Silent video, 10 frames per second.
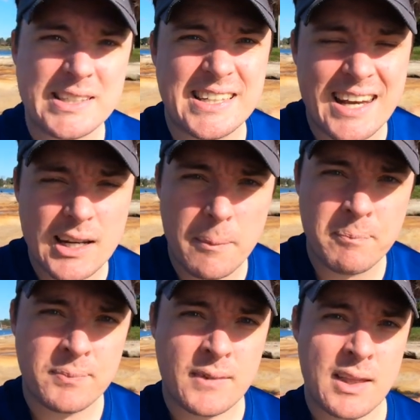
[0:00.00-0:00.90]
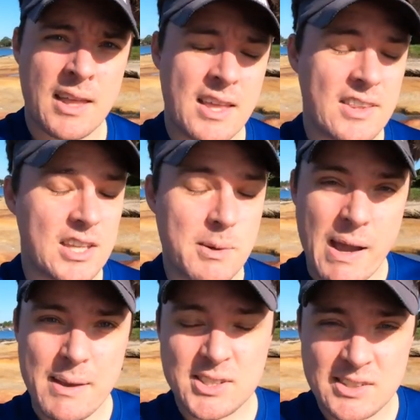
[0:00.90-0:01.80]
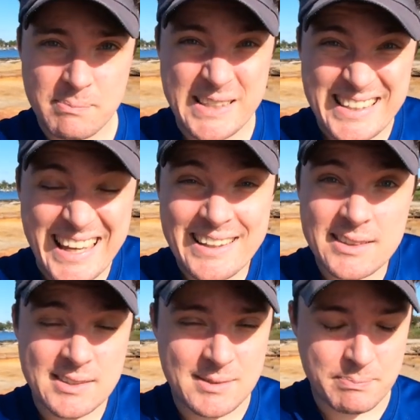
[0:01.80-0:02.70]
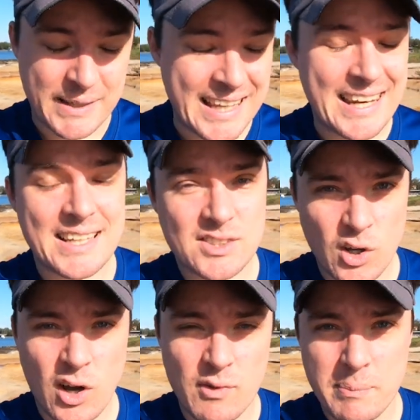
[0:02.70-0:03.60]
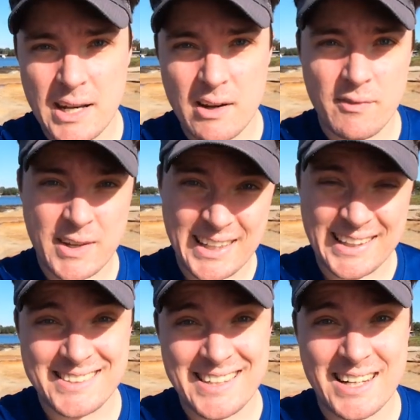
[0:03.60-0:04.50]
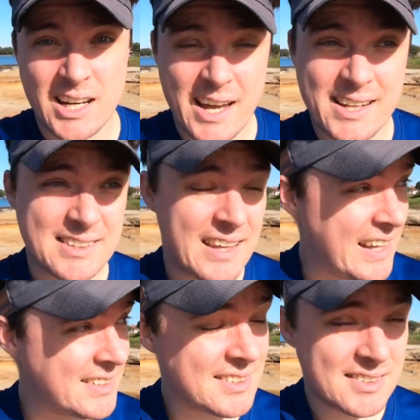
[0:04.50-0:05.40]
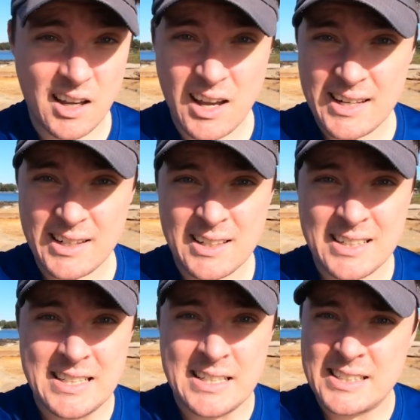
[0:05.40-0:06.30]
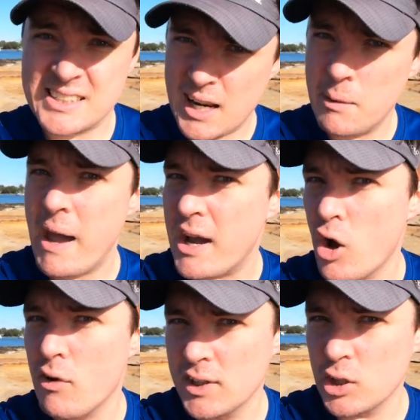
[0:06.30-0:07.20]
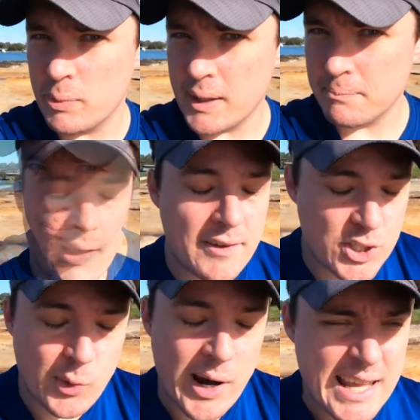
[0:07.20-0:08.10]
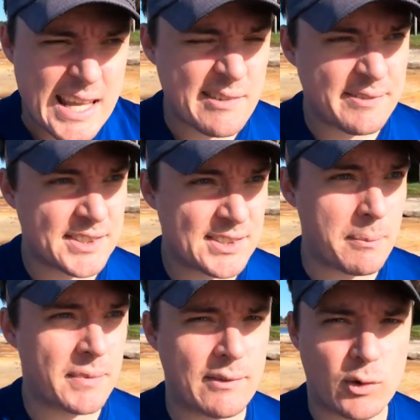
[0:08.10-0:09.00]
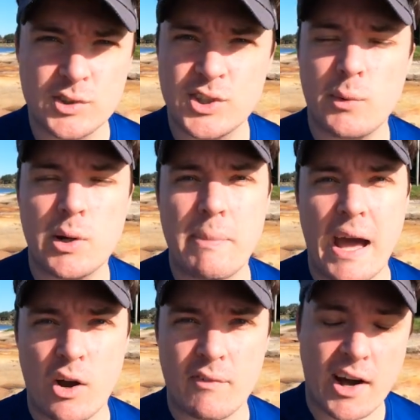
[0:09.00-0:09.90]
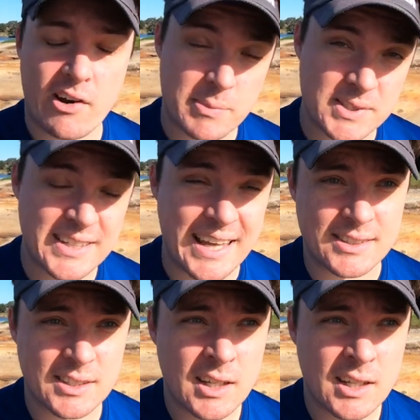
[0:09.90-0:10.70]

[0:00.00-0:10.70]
bit tender, then you may be getting the beginnings of a bit of Achilles tendonitis, and that's a sign to kind of back off a little bit. If you're training for something, of course, you don't want to back off 100%.